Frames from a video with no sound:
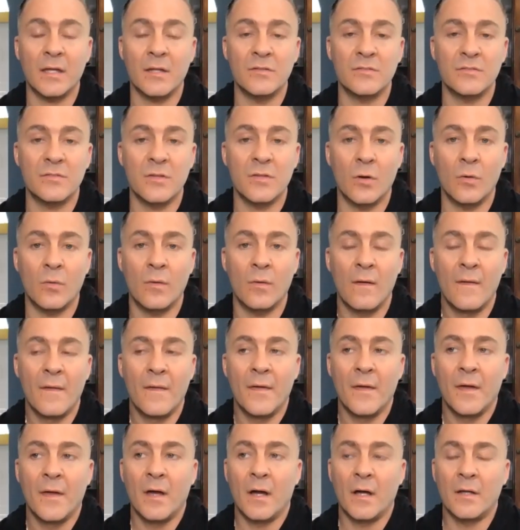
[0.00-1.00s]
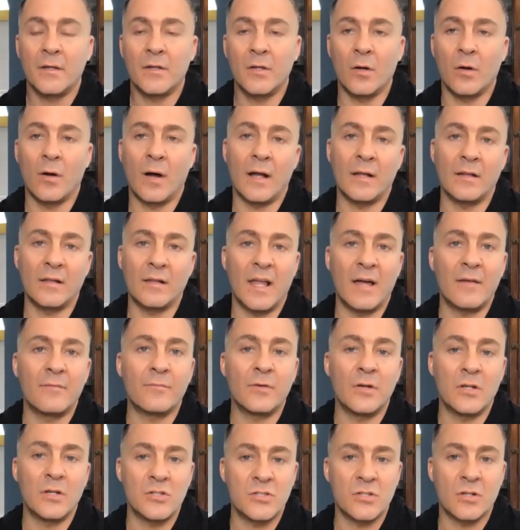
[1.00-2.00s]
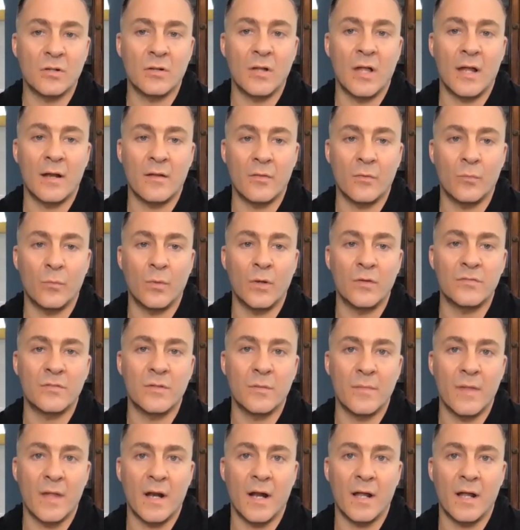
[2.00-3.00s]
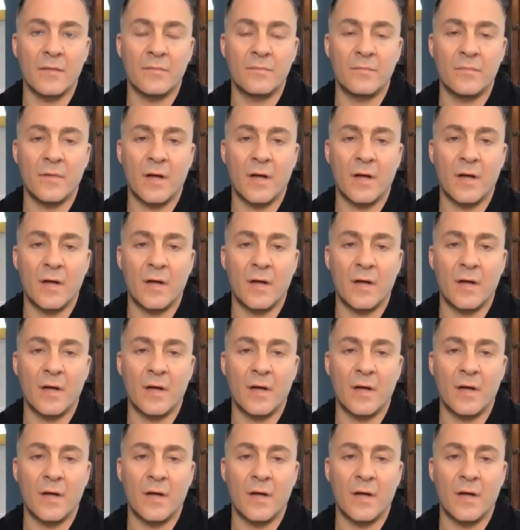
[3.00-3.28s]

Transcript: And so, I leveraged a lot of the wisdom that I